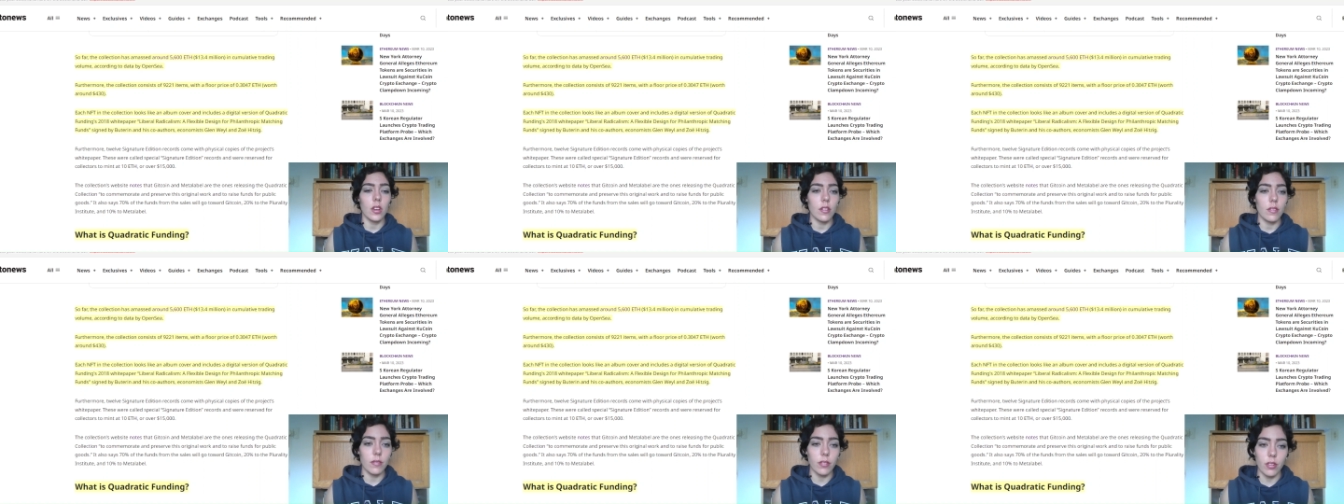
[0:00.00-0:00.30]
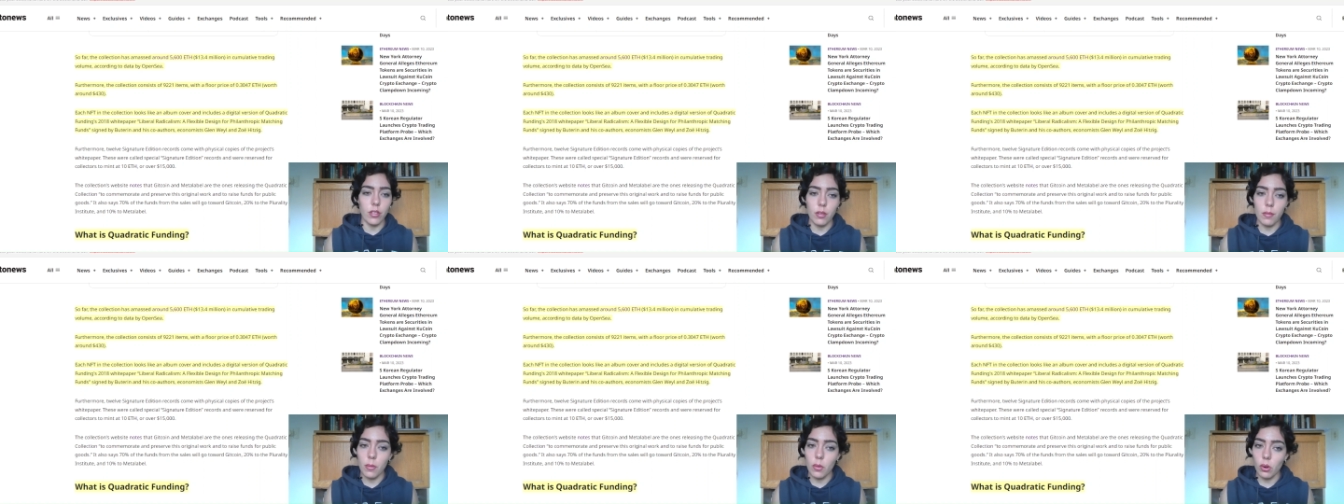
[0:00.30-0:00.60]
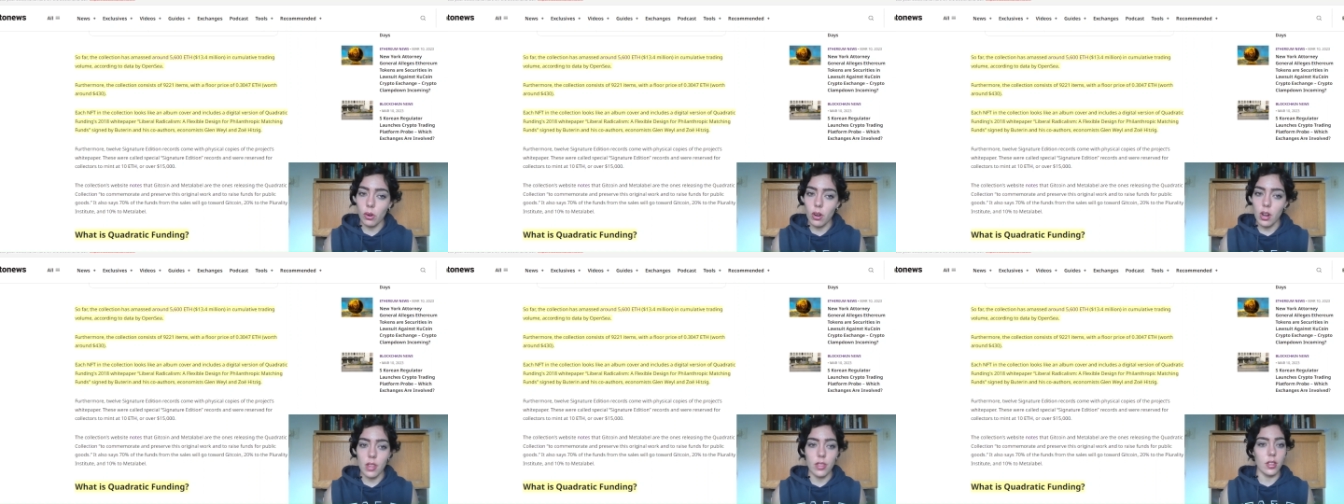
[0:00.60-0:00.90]

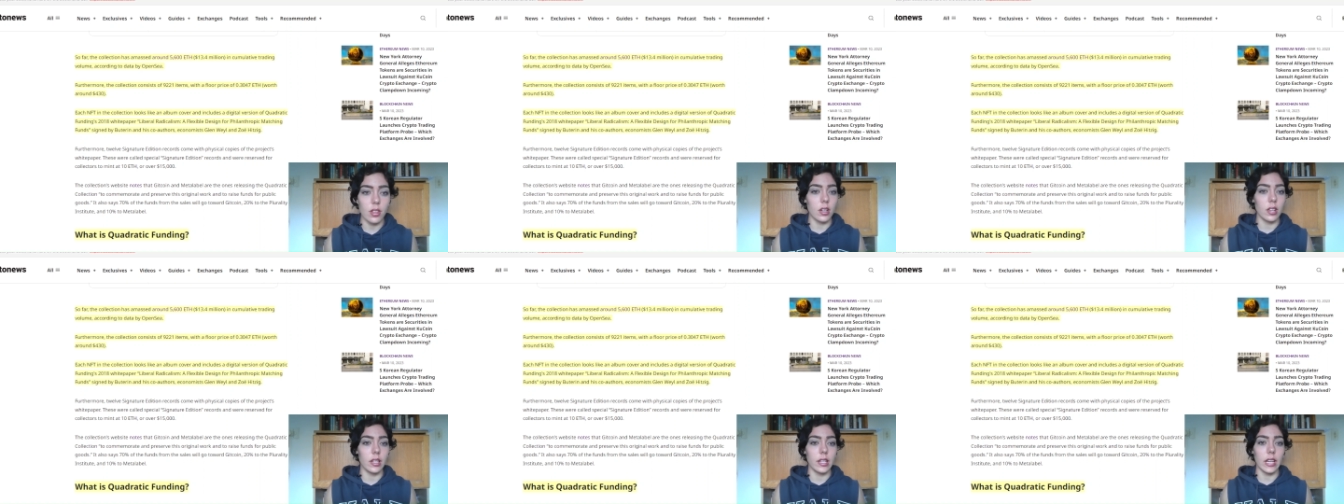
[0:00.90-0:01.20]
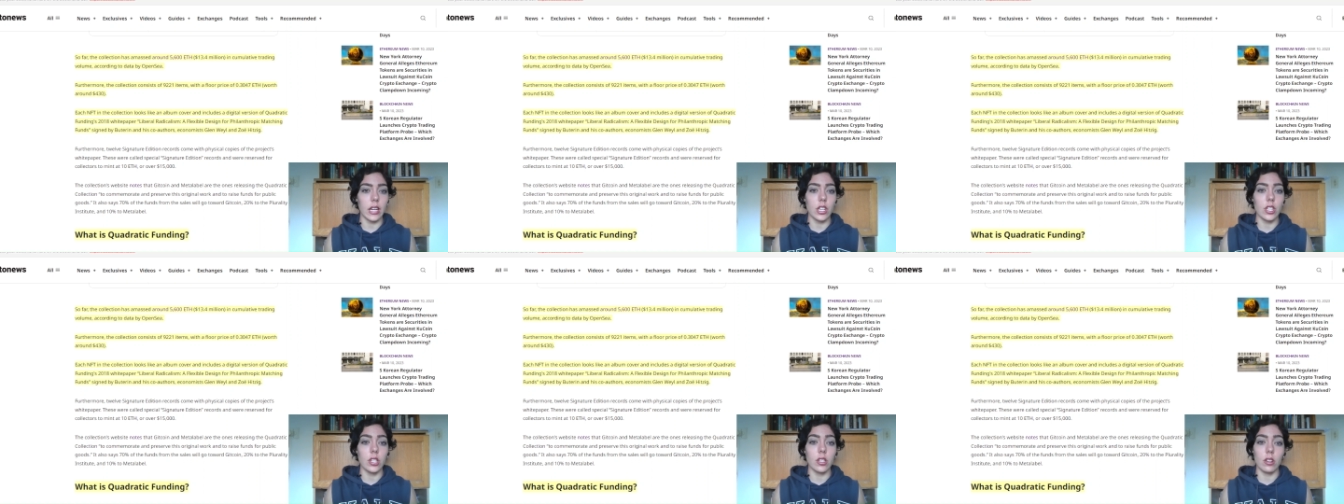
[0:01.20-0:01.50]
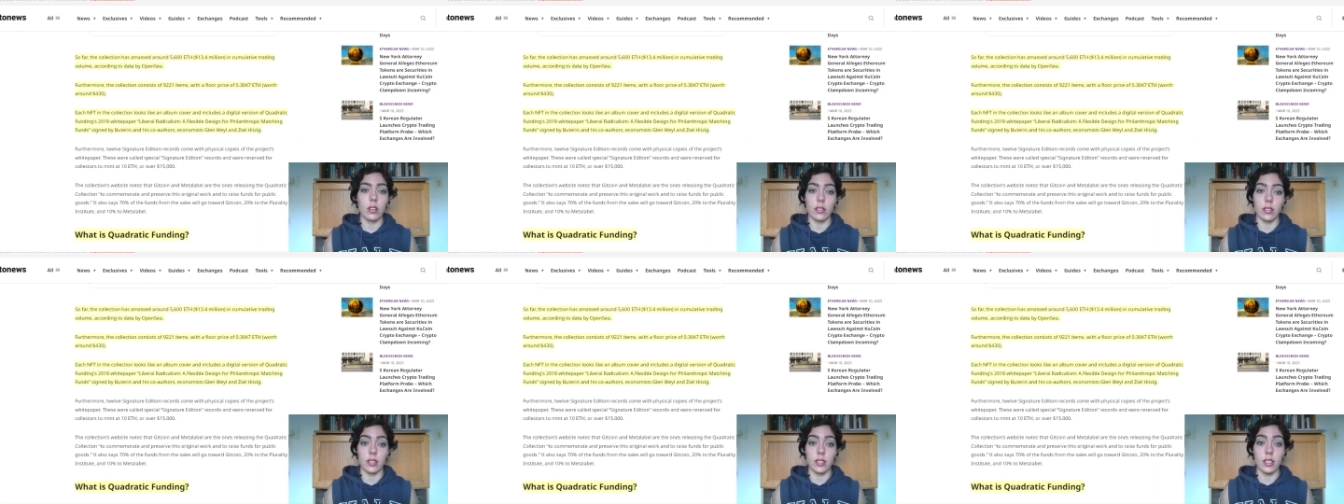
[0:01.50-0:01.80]
Furthermore, the collection
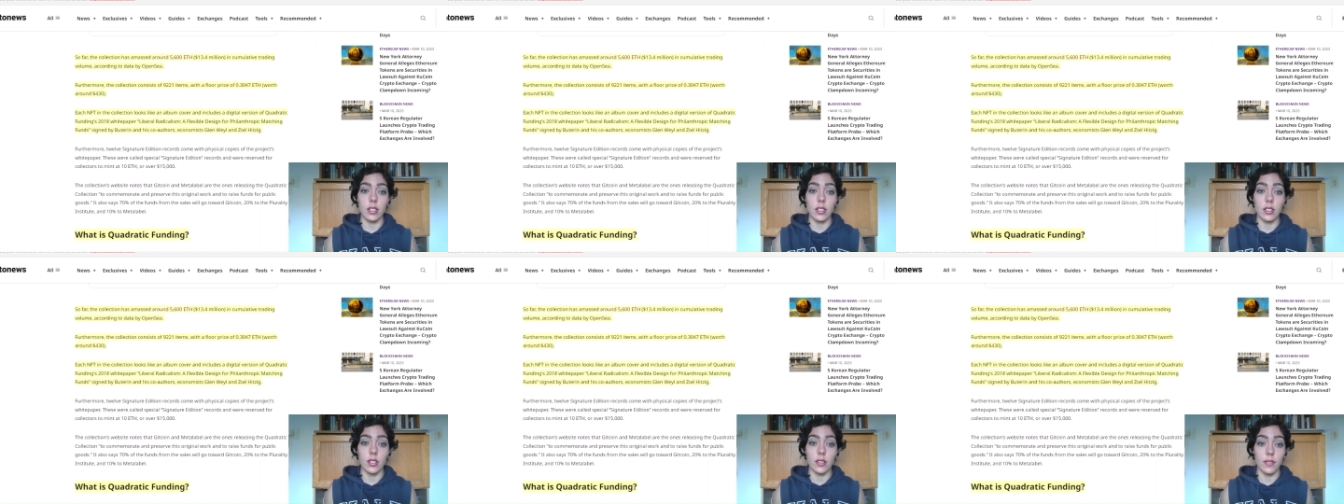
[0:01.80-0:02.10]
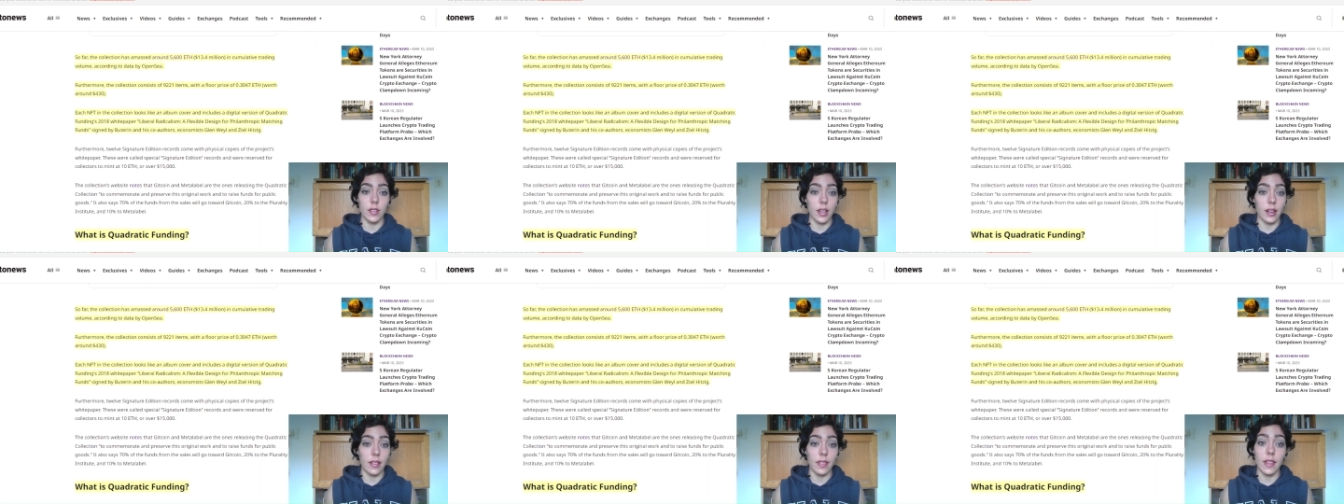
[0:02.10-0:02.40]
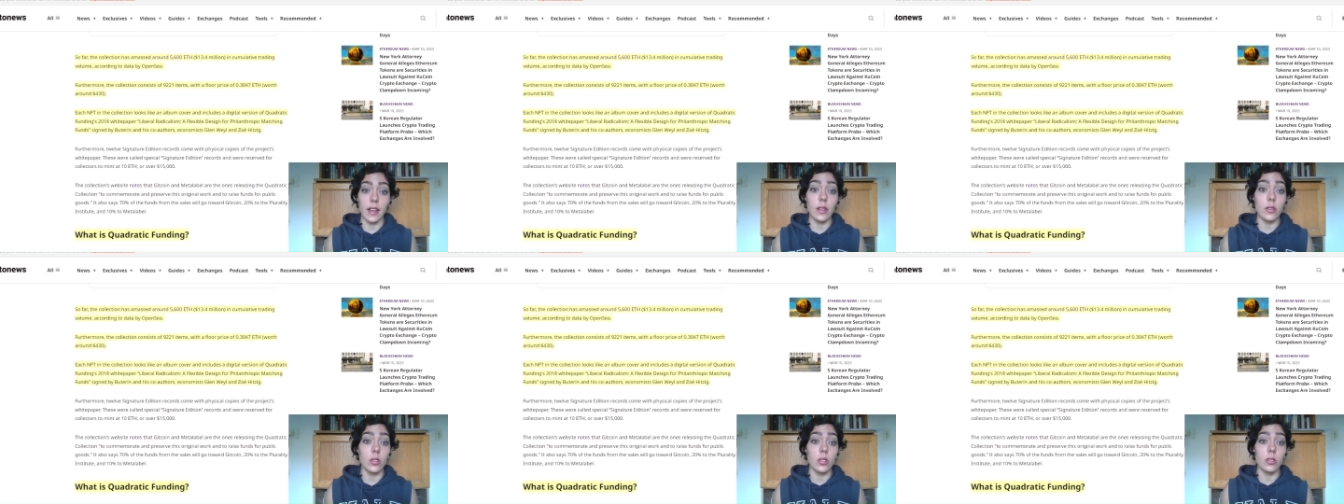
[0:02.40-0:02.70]
consists of nine
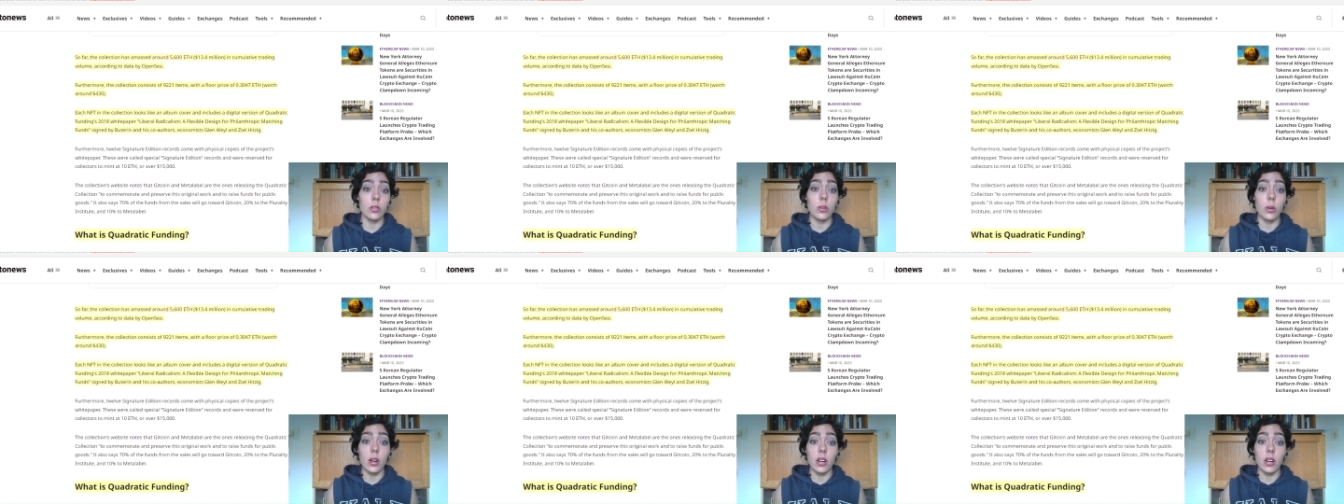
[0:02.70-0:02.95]
thousand two